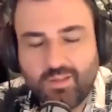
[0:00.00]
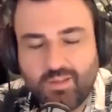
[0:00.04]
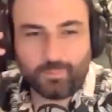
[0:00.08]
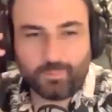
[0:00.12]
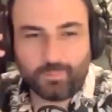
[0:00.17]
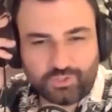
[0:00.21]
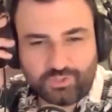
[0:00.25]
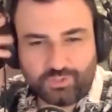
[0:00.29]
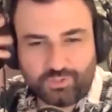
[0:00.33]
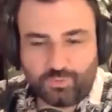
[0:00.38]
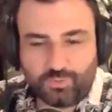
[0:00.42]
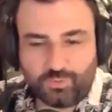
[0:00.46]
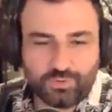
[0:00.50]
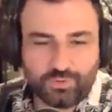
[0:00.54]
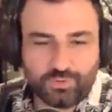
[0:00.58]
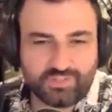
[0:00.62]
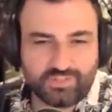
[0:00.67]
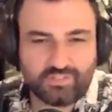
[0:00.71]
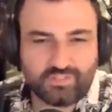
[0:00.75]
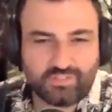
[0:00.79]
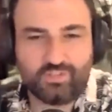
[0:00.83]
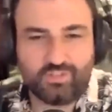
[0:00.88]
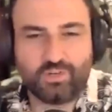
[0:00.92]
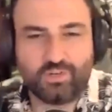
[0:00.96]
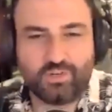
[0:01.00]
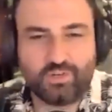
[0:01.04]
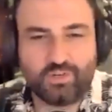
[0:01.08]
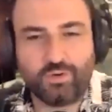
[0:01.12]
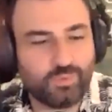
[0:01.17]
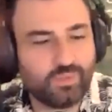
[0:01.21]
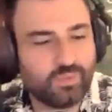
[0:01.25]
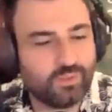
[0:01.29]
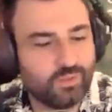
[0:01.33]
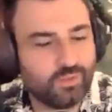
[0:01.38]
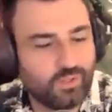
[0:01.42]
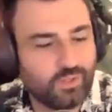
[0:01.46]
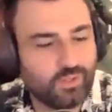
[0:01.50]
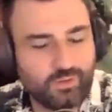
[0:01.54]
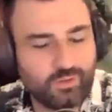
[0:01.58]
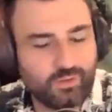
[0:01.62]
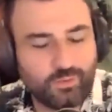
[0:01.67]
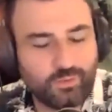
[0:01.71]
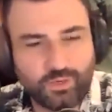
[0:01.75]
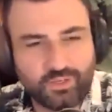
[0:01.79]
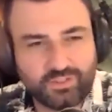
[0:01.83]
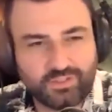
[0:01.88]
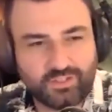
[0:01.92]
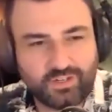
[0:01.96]
Because you know, with a lot of
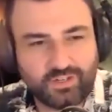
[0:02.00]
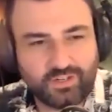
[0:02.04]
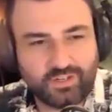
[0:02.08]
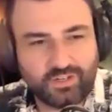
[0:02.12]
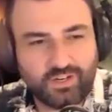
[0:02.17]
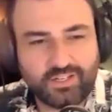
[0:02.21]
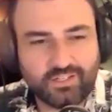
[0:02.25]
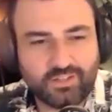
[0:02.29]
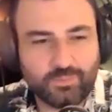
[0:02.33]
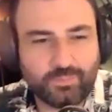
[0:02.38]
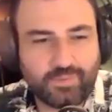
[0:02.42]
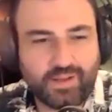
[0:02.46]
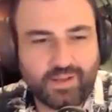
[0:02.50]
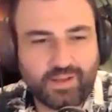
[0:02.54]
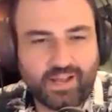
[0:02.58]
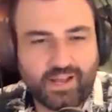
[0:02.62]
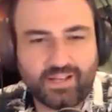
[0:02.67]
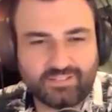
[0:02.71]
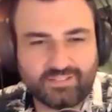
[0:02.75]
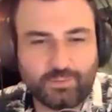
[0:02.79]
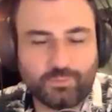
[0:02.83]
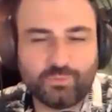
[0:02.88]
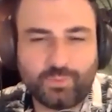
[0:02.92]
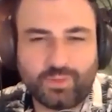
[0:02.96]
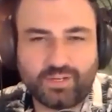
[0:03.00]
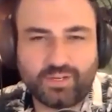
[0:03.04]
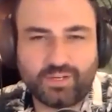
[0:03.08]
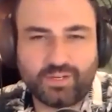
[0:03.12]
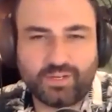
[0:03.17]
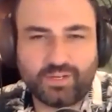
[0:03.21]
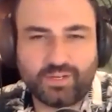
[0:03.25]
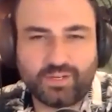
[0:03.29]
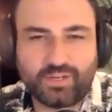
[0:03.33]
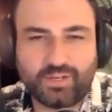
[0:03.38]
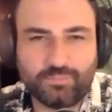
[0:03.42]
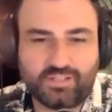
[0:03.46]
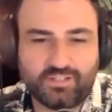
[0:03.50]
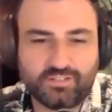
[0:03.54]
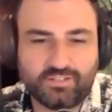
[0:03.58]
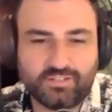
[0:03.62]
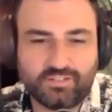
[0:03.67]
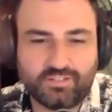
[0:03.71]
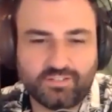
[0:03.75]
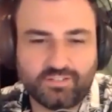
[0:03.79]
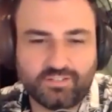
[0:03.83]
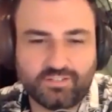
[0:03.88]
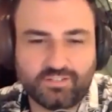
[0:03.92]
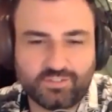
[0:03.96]
the work that I've done in the past, that was one of the
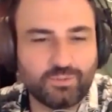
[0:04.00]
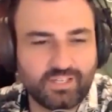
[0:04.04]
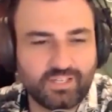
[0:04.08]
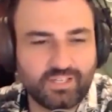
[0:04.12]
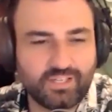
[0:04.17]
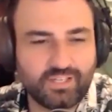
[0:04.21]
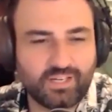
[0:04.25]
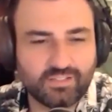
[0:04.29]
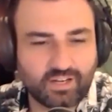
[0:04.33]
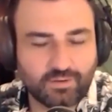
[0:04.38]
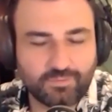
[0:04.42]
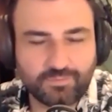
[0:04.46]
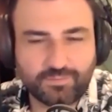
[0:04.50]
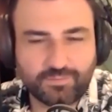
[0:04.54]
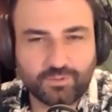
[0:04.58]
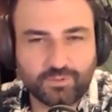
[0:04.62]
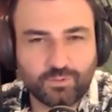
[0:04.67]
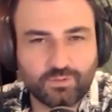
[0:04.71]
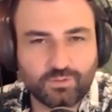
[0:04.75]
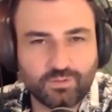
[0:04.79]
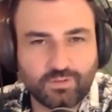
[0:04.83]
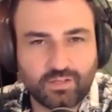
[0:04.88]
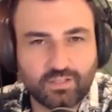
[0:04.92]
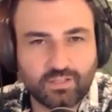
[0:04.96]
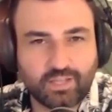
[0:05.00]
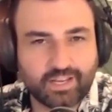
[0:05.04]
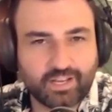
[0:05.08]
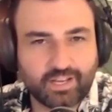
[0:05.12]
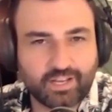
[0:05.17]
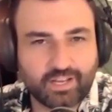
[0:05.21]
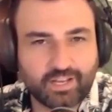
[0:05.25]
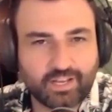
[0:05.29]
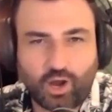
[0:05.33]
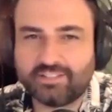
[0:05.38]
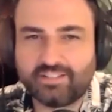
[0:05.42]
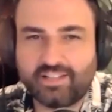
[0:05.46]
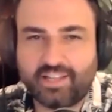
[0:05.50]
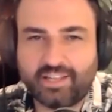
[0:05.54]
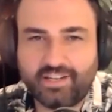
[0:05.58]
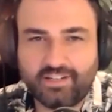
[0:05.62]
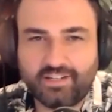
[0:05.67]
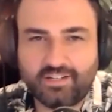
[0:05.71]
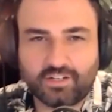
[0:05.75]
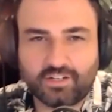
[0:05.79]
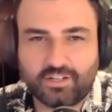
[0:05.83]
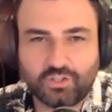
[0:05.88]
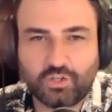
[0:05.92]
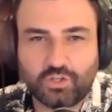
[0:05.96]
first things that people said, is that I feel like
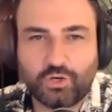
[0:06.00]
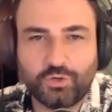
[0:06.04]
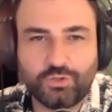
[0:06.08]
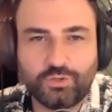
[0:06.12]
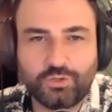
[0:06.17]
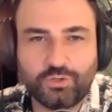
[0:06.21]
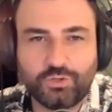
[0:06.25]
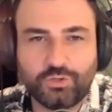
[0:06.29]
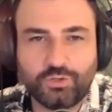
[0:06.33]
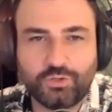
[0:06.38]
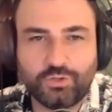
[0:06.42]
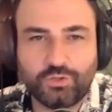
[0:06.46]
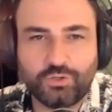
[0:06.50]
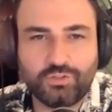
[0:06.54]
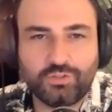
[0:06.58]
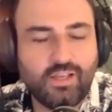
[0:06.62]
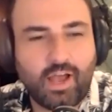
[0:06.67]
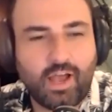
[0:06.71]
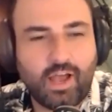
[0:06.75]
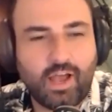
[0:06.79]
isolated and alone.